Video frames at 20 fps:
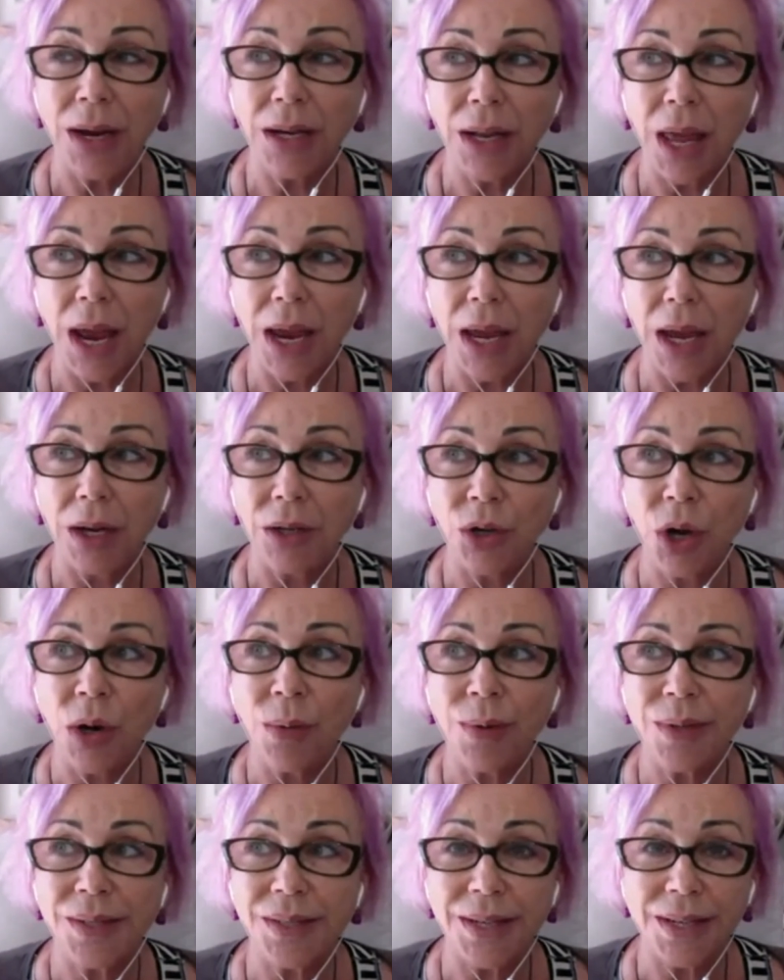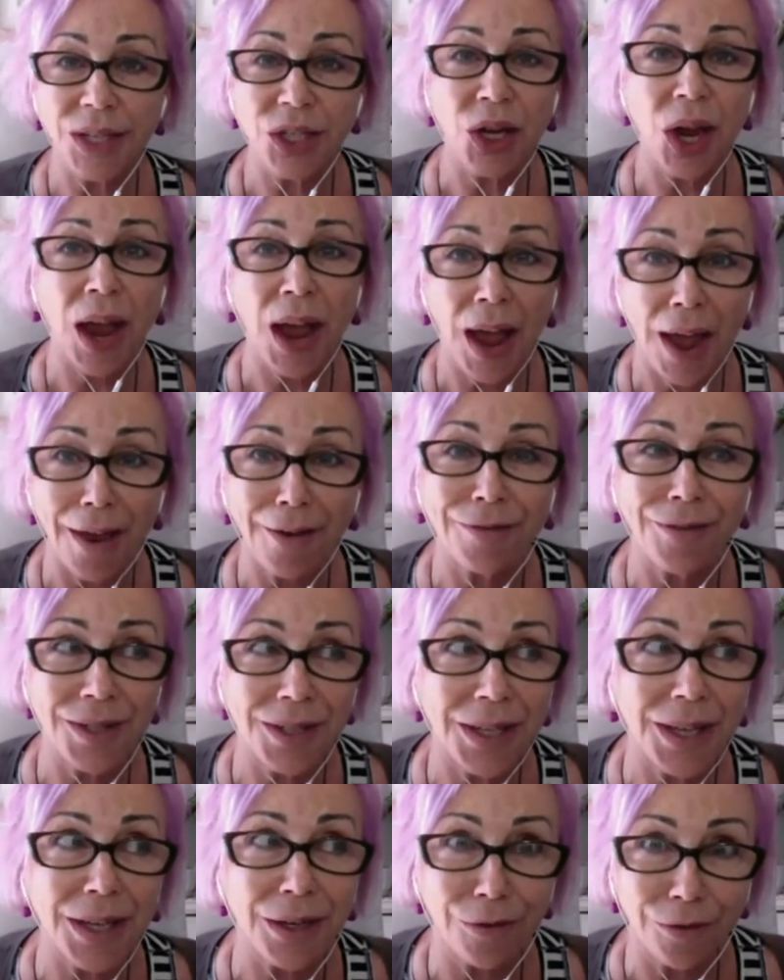Like, no one says you have to
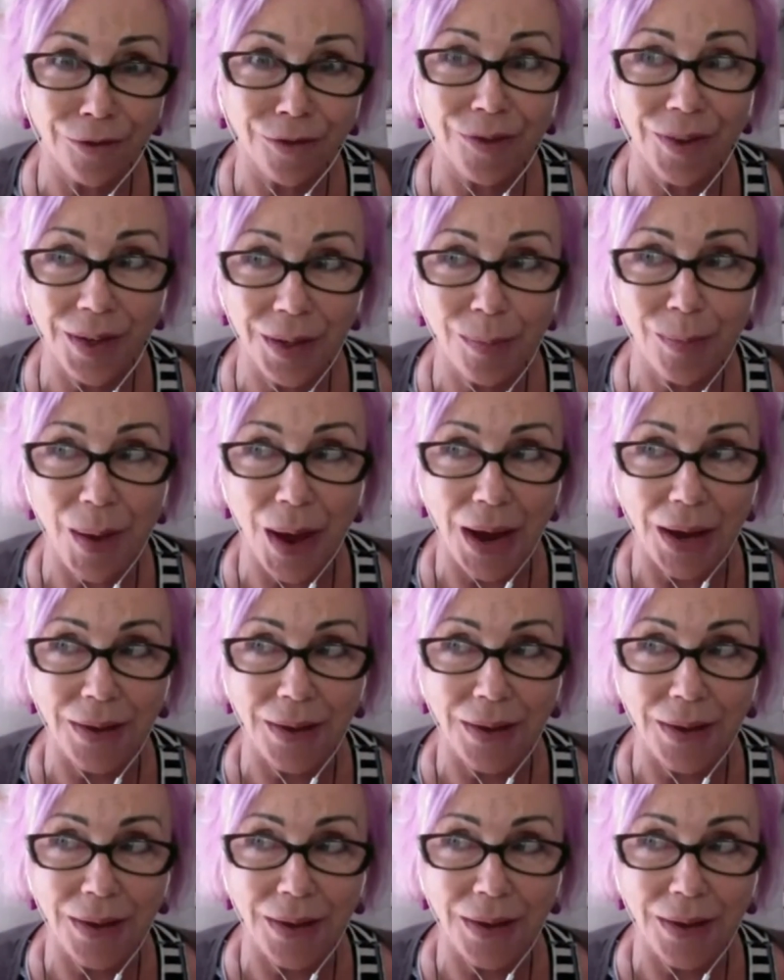give feedback.